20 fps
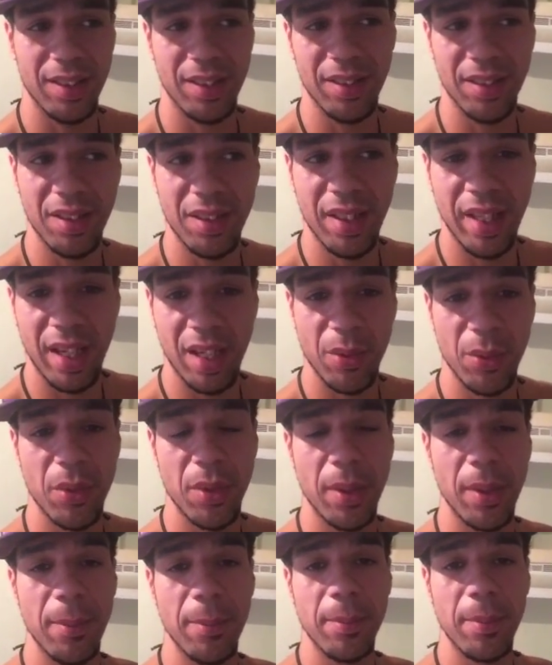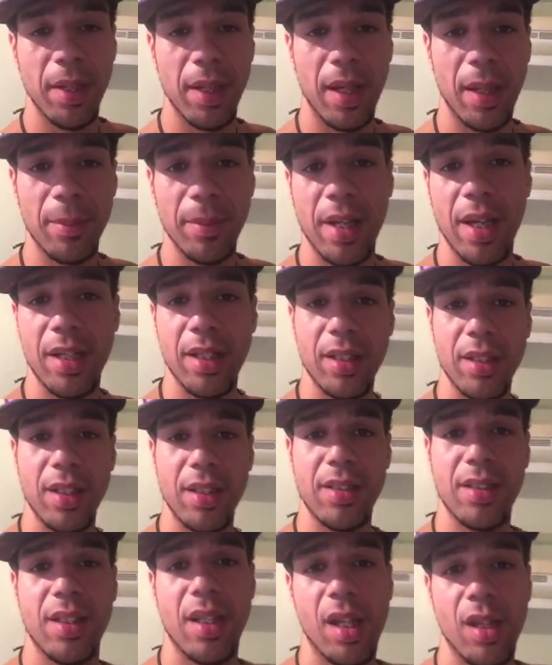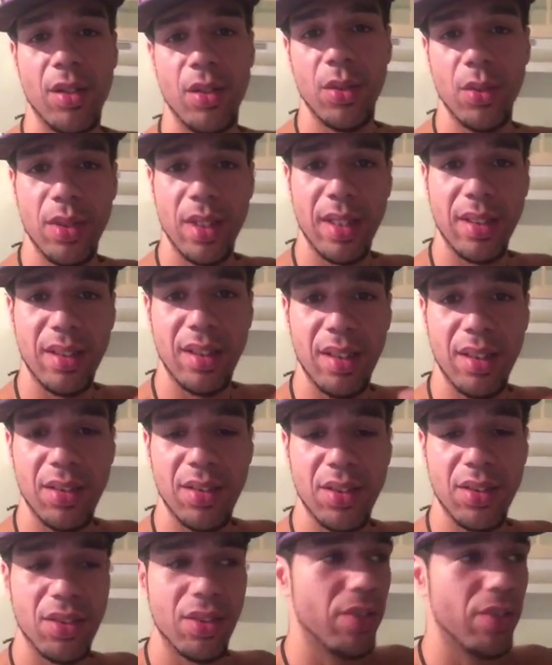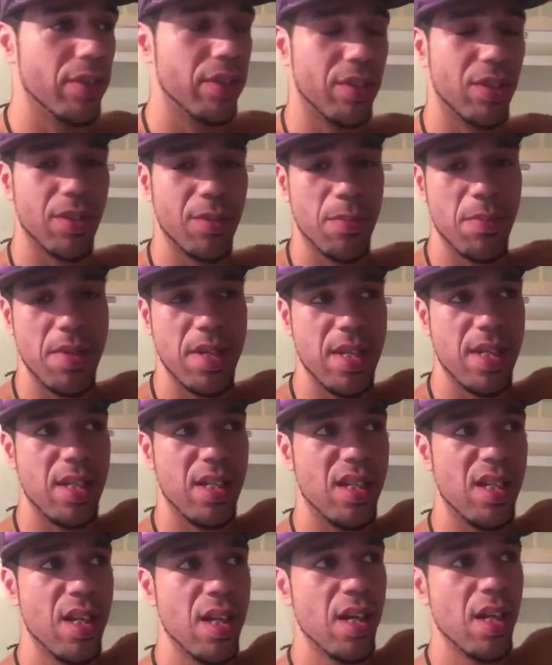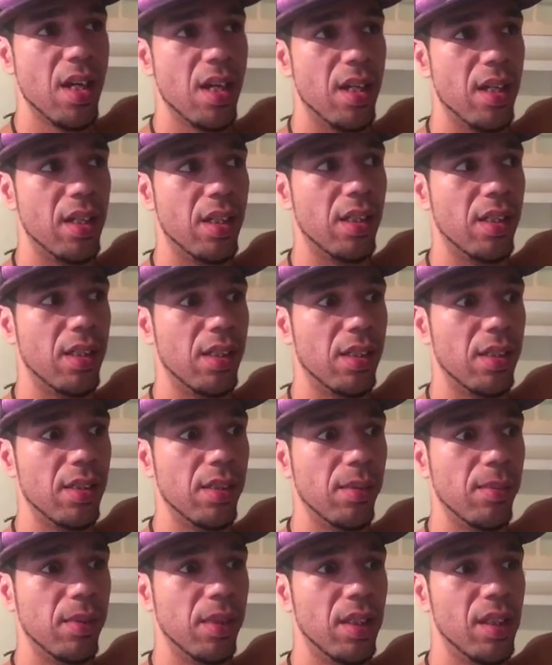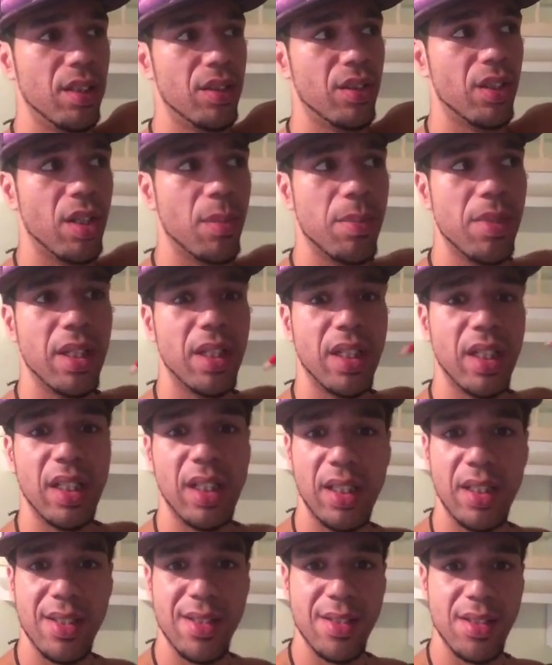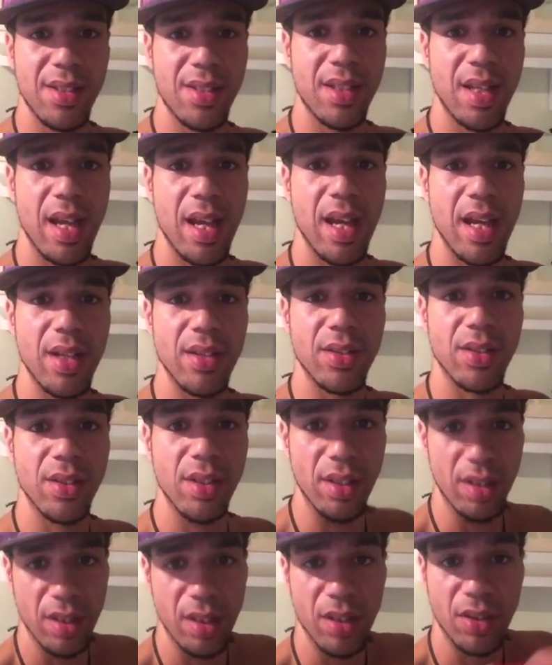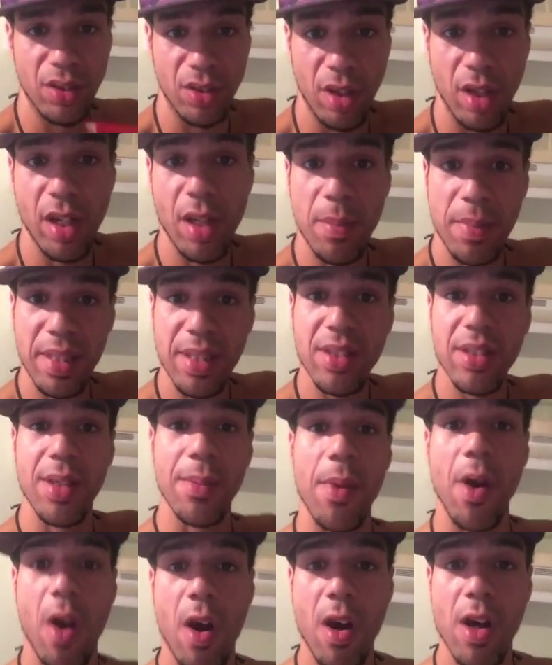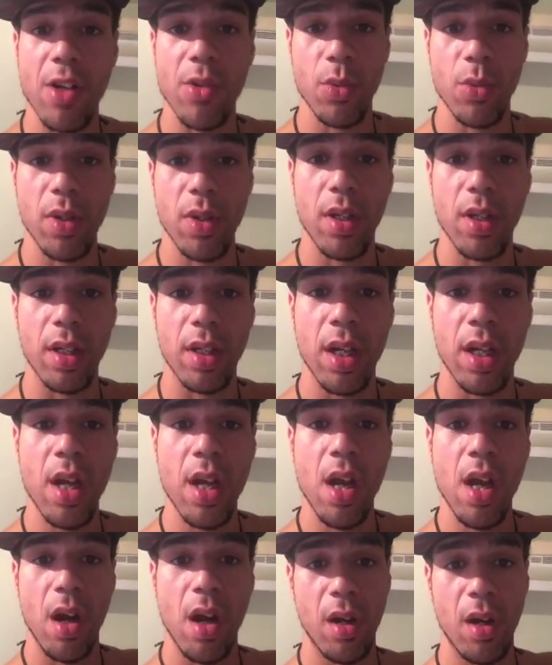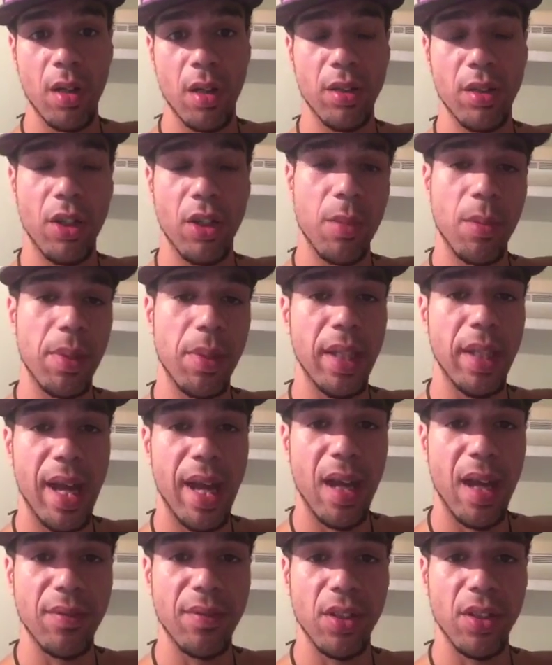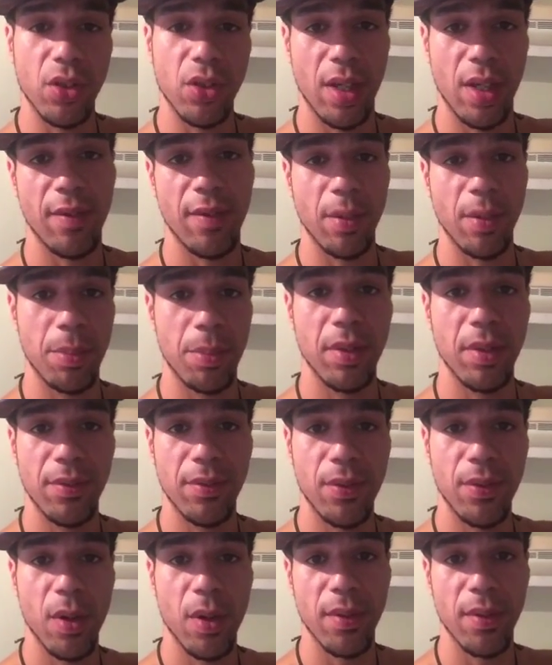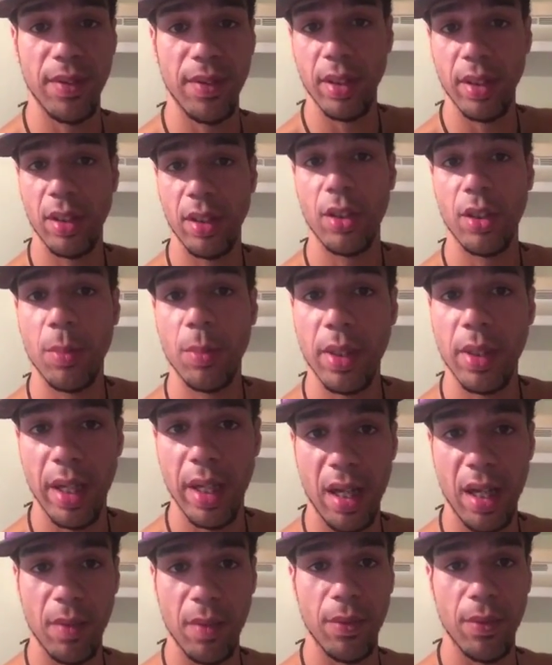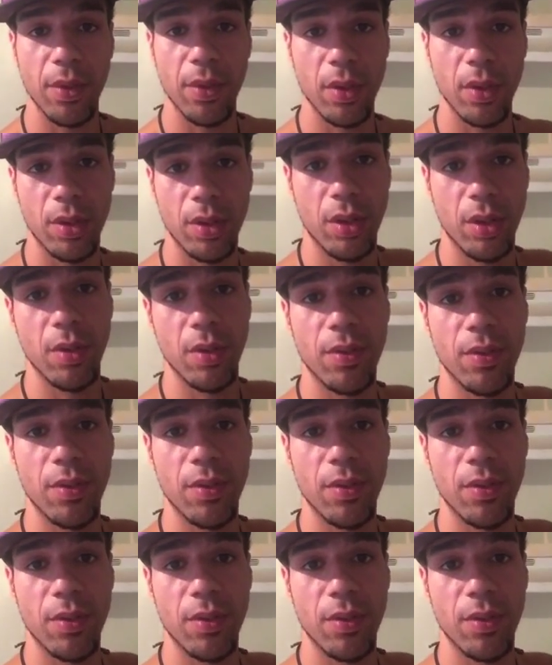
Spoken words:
day 1. I'm not gonna tell you that this is going to be it's gonna be an easy task. There's gonna be some hard work on your behalf that you have to put forth, and a little bit of effort on your